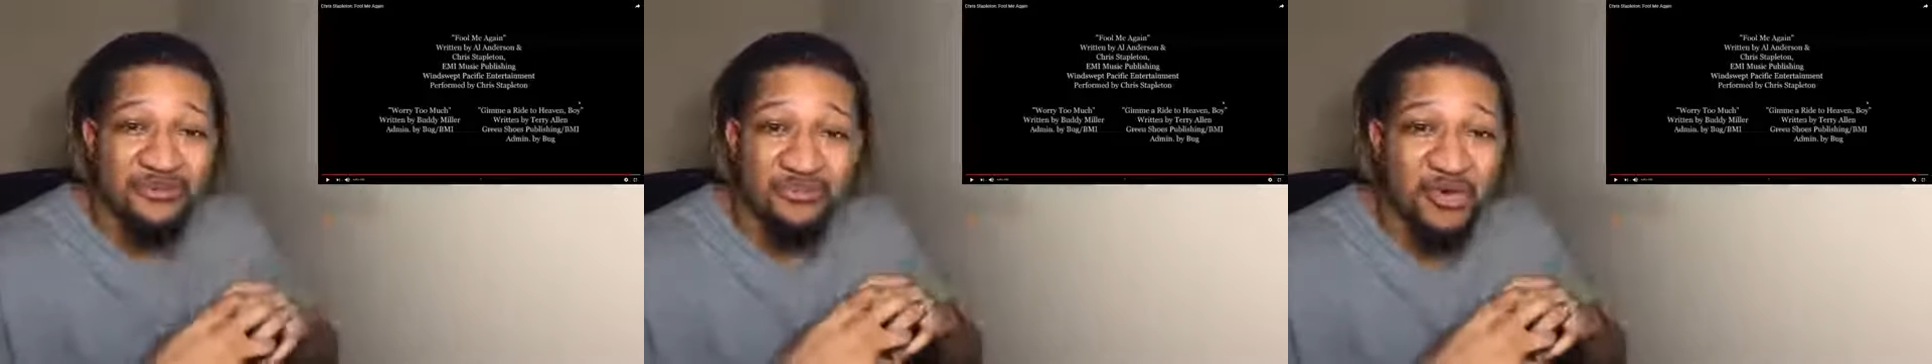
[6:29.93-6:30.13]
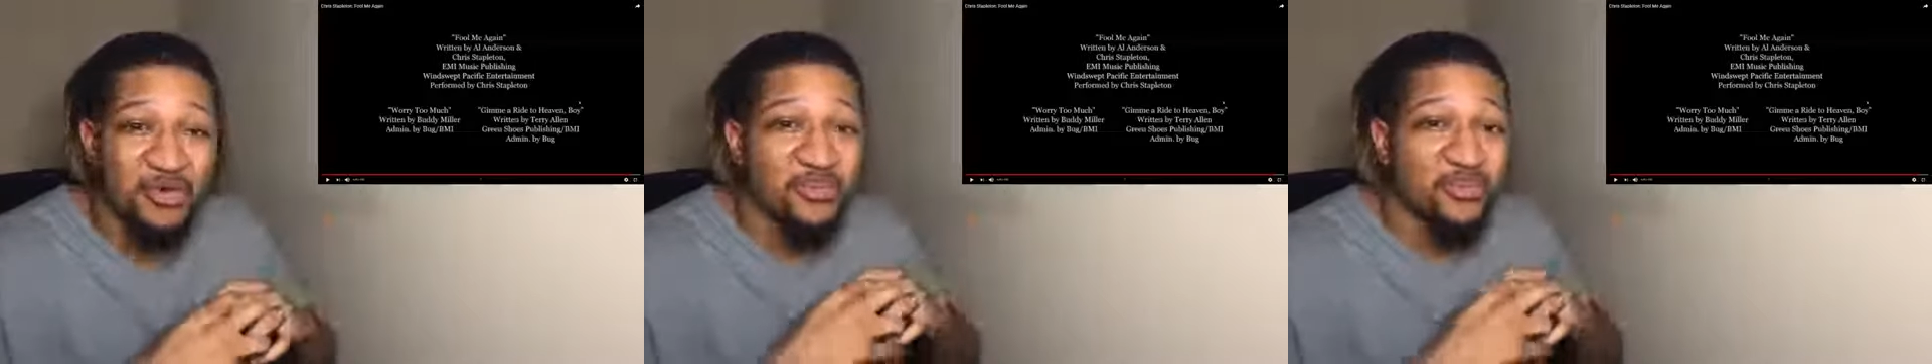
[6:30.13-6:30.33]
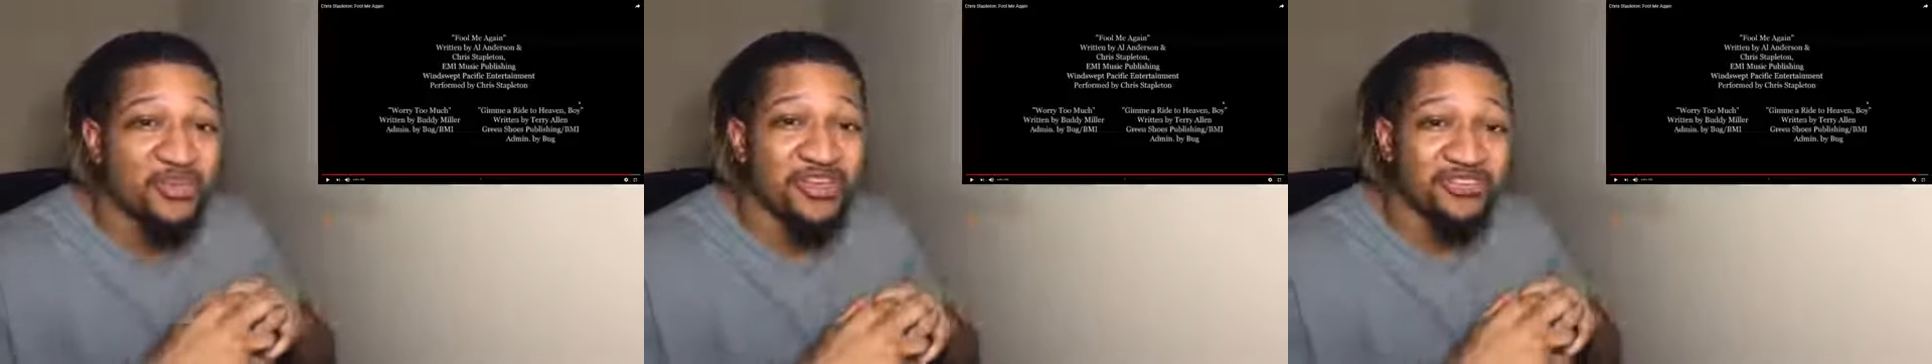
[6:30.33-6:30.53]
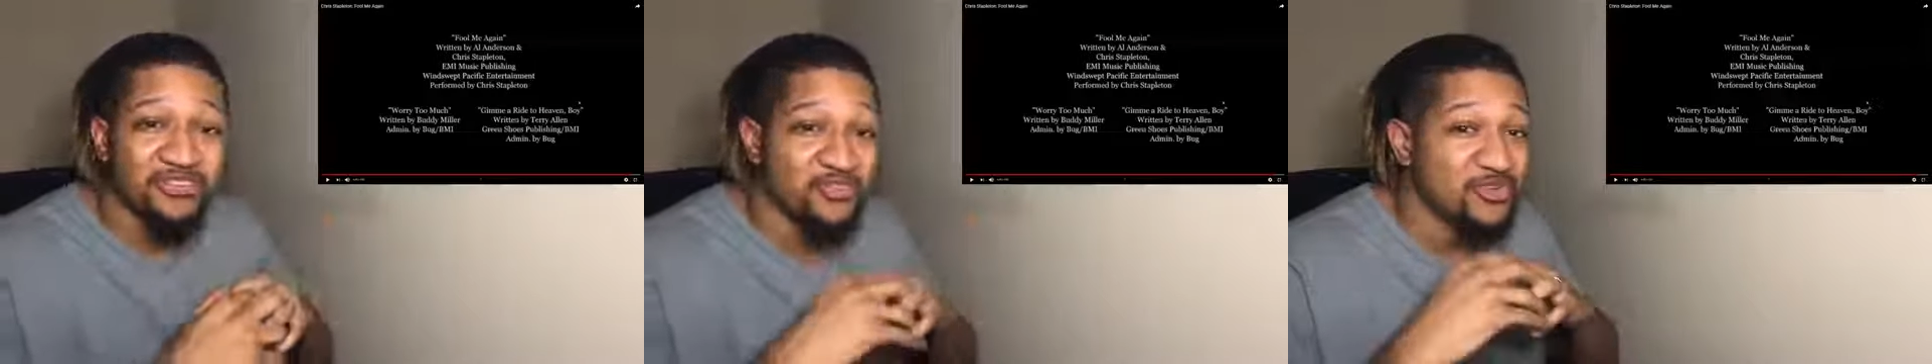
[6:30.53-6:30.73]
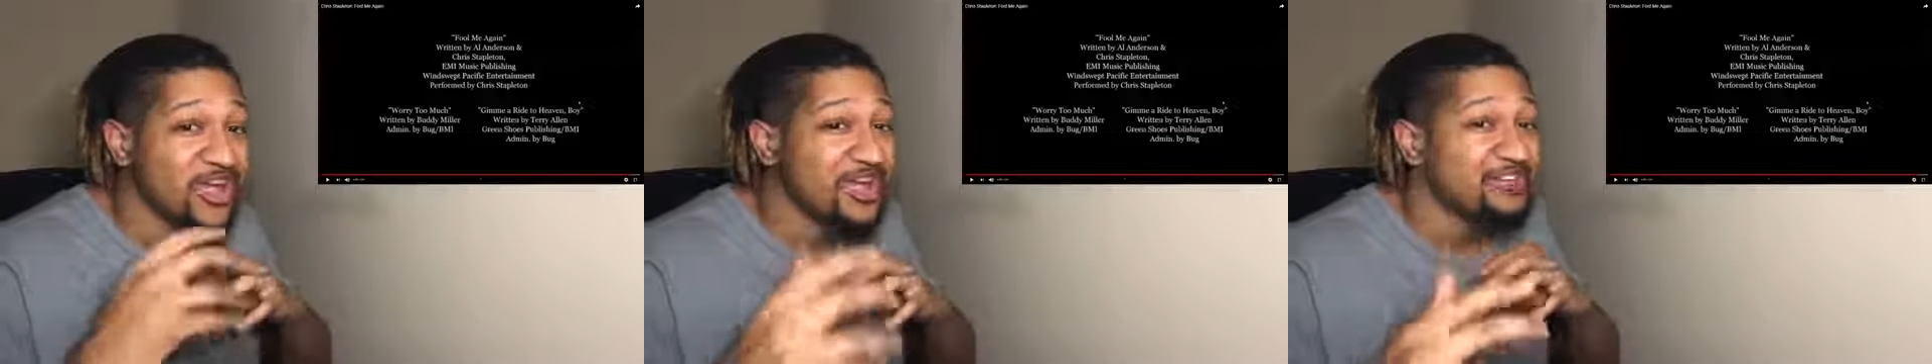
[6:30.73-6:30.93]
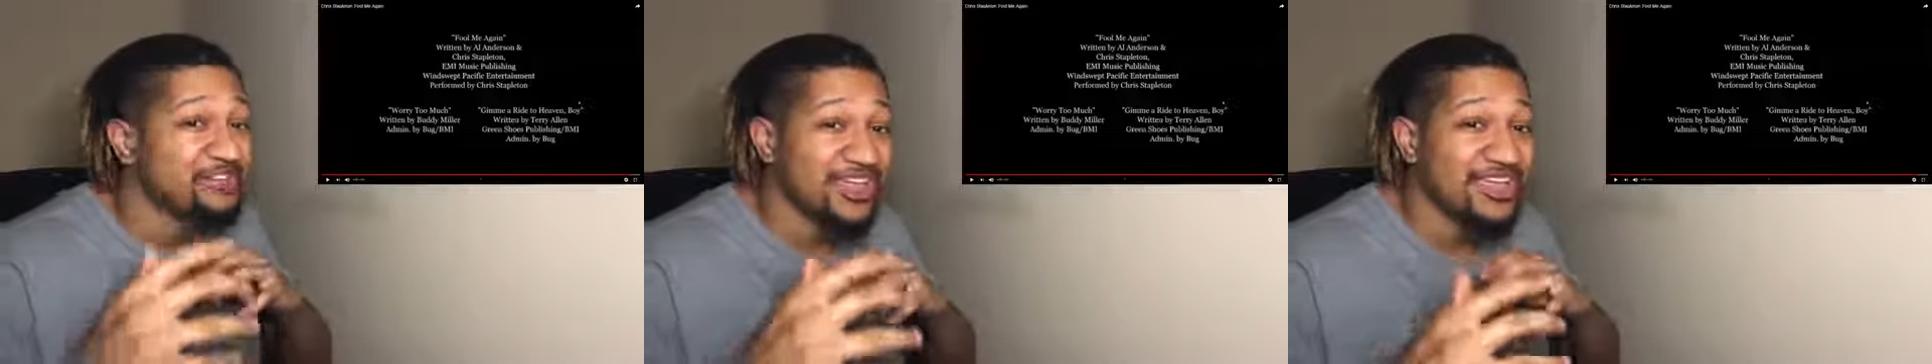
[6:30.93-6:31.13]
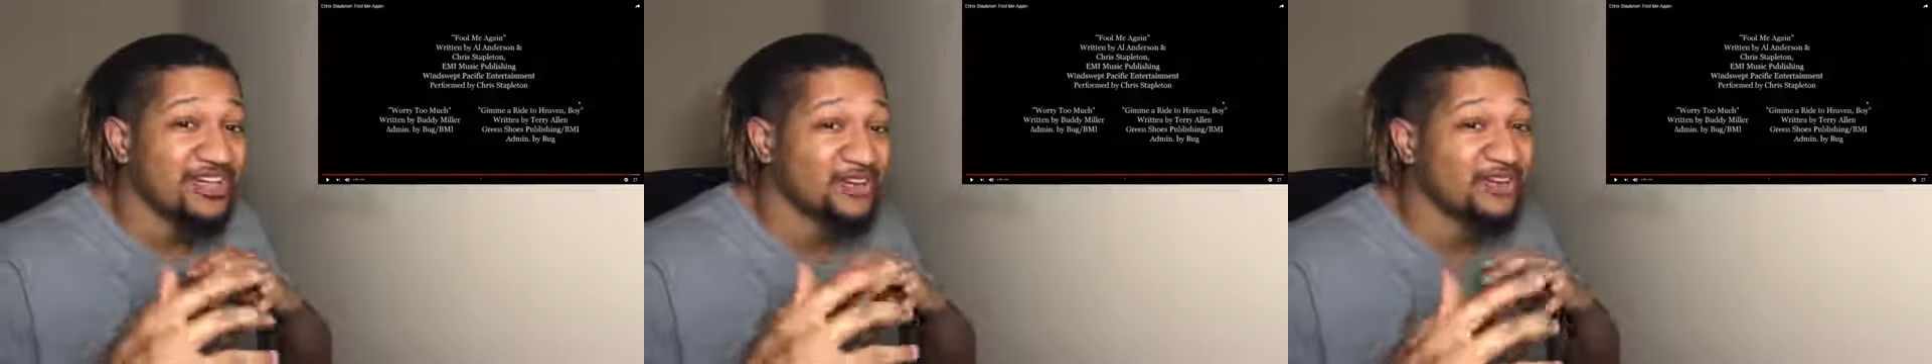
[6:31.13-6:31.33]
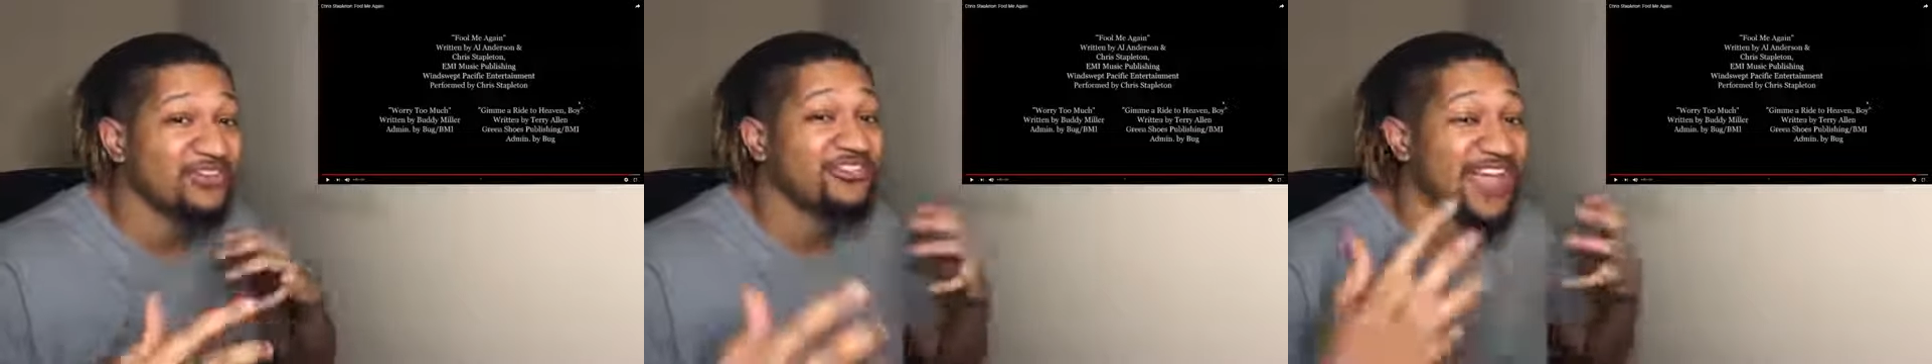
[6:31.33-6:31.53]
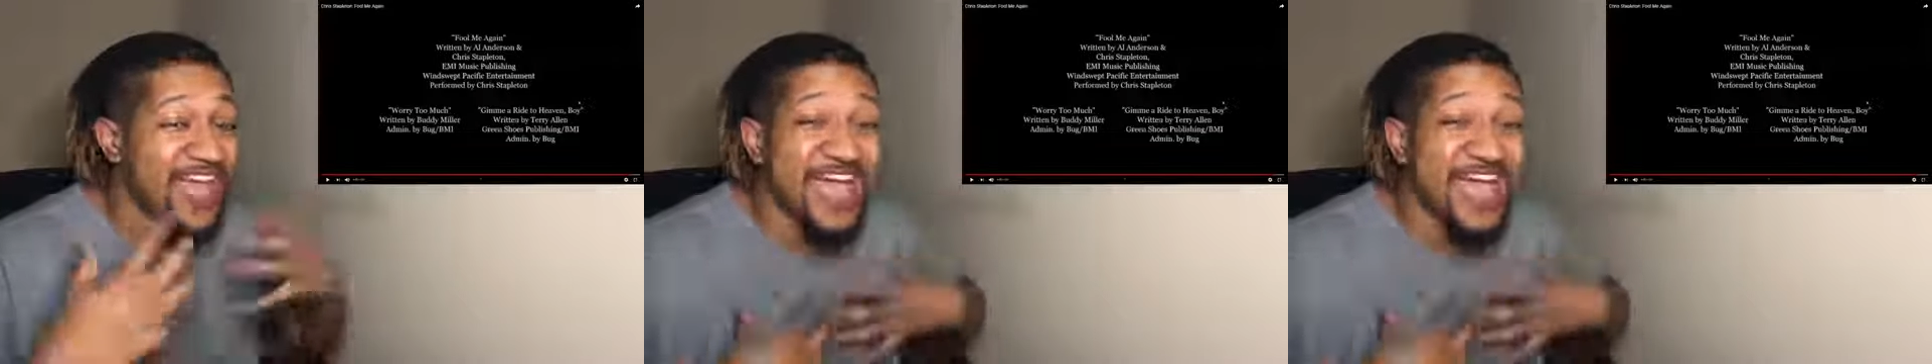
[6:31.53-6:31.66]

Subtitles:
More Chris. You guys like Chris?